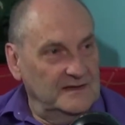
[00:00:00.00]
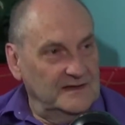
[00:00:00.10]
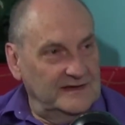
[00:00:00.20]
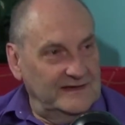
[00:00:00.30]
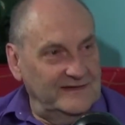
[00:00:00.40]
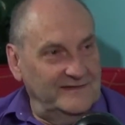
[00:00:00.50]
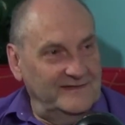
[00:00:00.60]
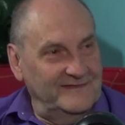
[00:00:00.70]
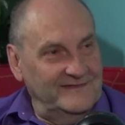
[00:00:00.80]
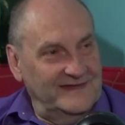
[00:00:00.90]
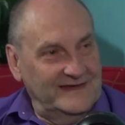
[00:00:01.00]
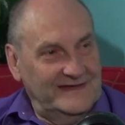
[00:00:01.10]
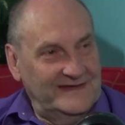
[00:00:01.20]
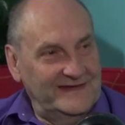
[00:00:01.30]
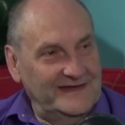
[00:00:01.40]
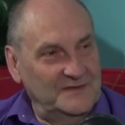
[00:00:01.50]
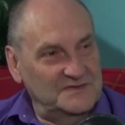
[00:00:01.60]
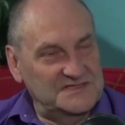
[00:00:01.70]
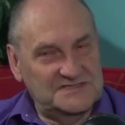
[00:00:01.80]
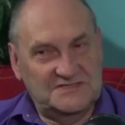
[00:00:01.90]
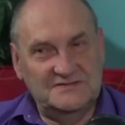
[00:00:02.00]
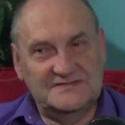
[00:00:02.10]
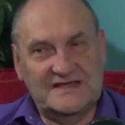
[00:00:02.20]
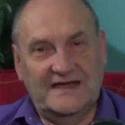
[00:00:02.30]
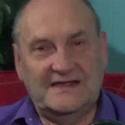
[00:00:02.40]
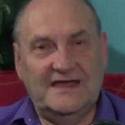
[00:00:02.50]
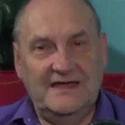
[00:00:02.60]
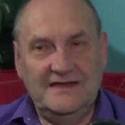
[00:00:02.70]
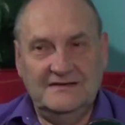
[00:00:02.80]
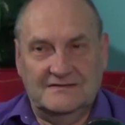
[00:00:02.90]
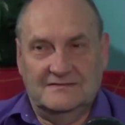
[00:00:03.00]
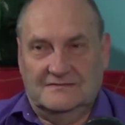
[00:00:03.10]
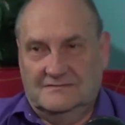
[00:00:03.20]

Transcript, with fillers: And then he would just use that cane to